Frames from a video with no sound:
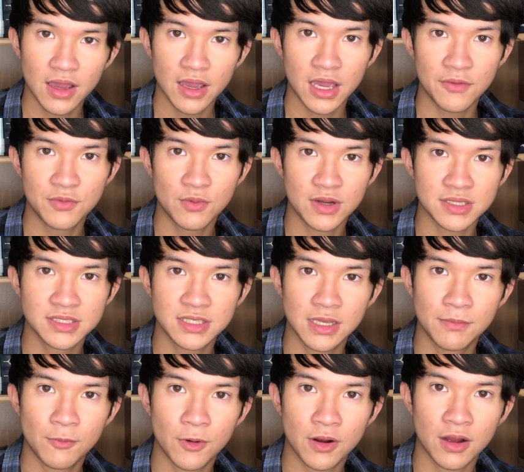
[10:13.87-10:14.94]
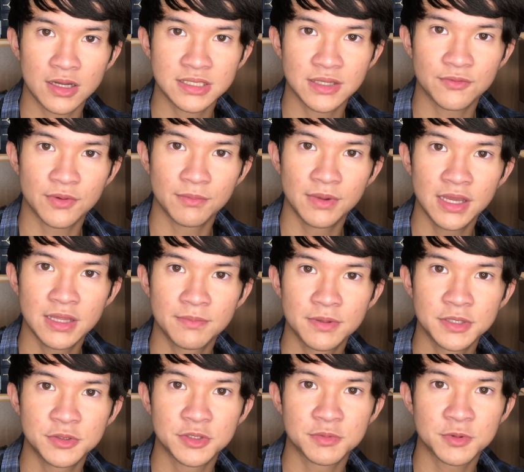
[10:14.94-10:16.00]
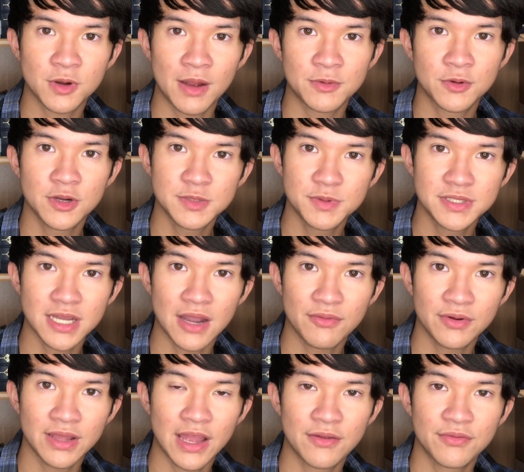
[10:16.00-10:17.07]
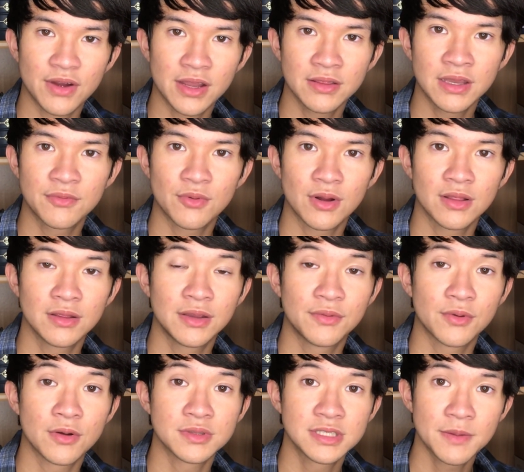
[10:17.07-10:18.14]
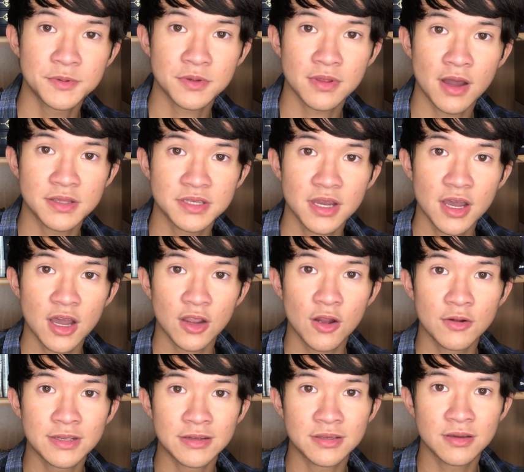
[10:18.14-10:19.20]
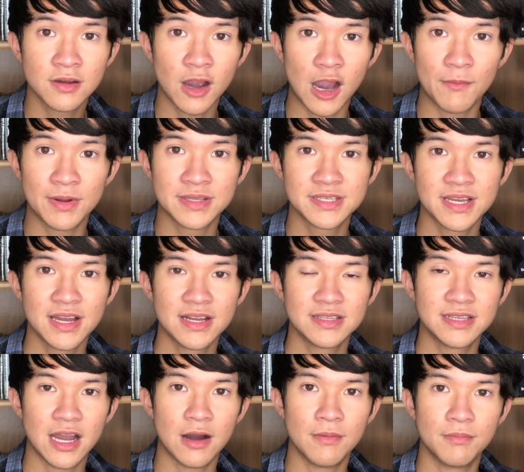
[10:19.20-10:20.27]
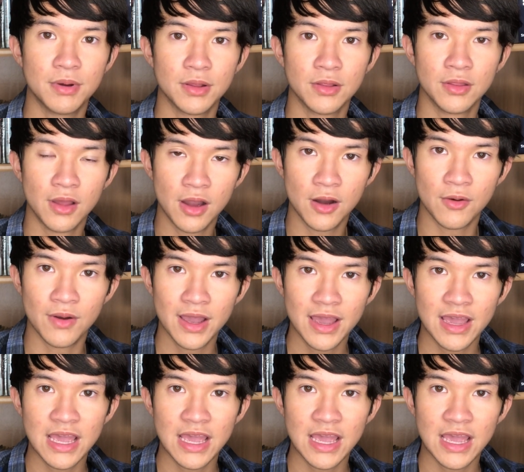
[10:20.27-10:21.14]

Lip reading: If you want to see more content from me, then please do subscribe to Crispy's Tavern. And finally, if you want to leave your own tips or thoughts, go down to the comments down below.